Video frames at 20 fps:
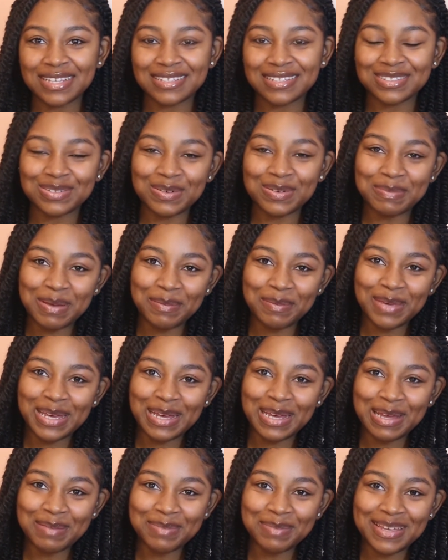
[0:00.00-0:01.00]
doing my
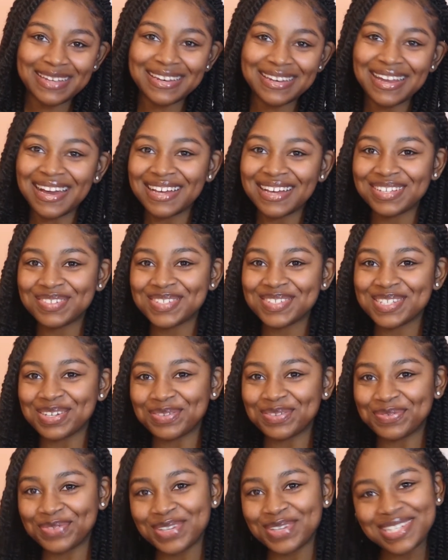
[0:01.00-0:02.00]
makeup and not using a
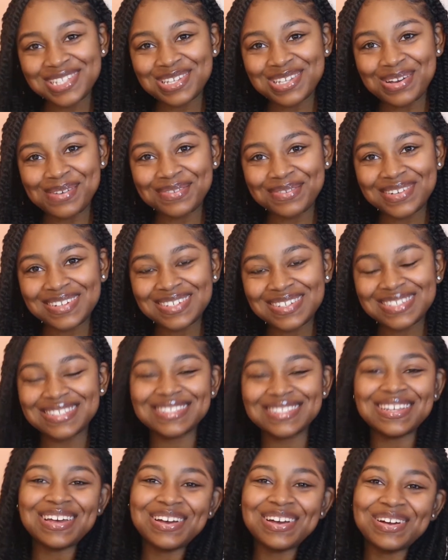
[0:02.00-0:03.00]
voiceover,
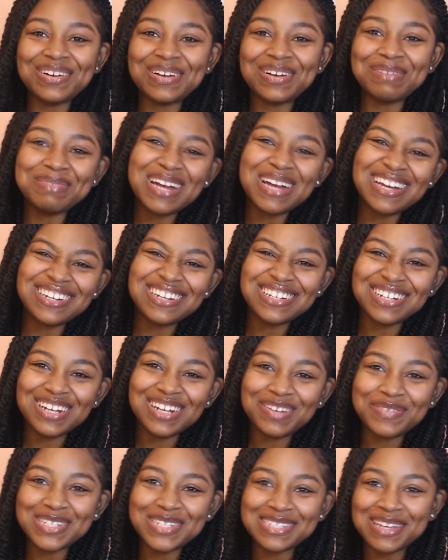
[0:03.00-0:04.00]
so I'm kind of
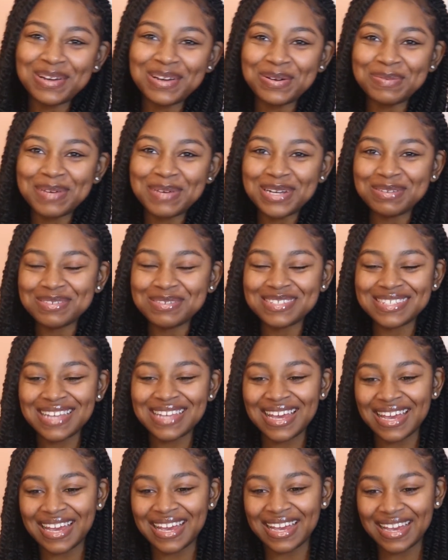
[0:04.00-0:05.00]
nervous. I hope I don't
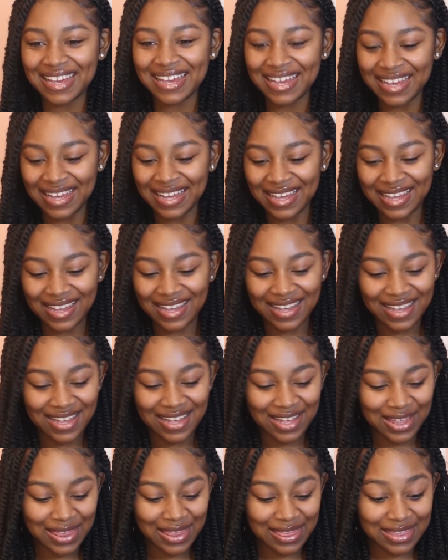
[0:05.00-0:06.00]
say
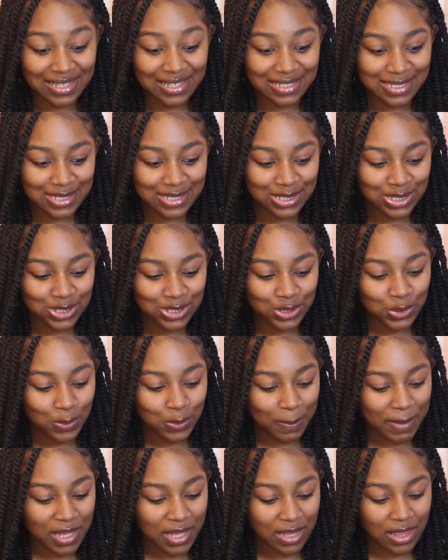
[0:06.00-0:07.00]
the
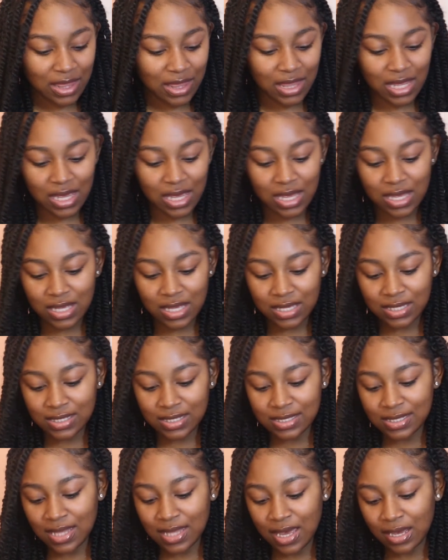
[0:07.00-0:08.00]
stupid
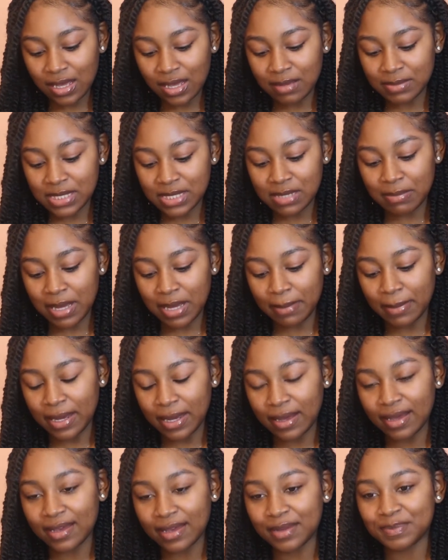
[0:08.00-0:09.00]
things that come to my
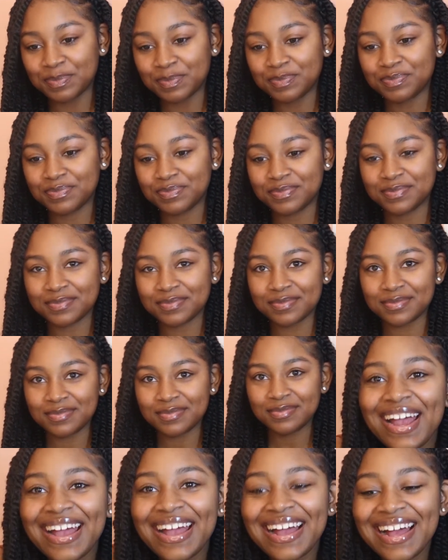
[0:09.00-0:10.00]
mind.
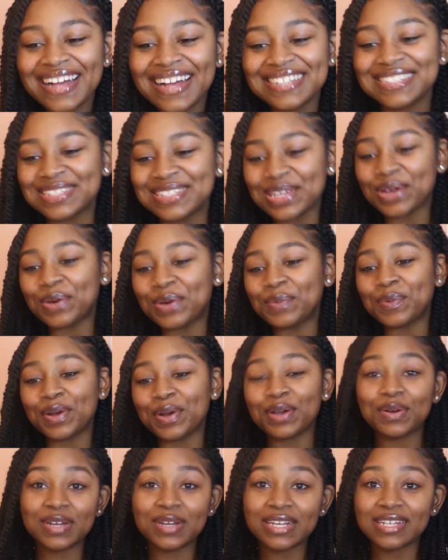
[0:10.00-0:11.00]
Alright guys, so we're
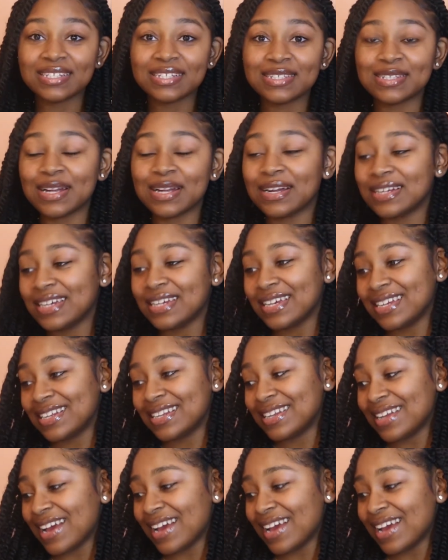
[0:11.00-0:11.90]
going to get started.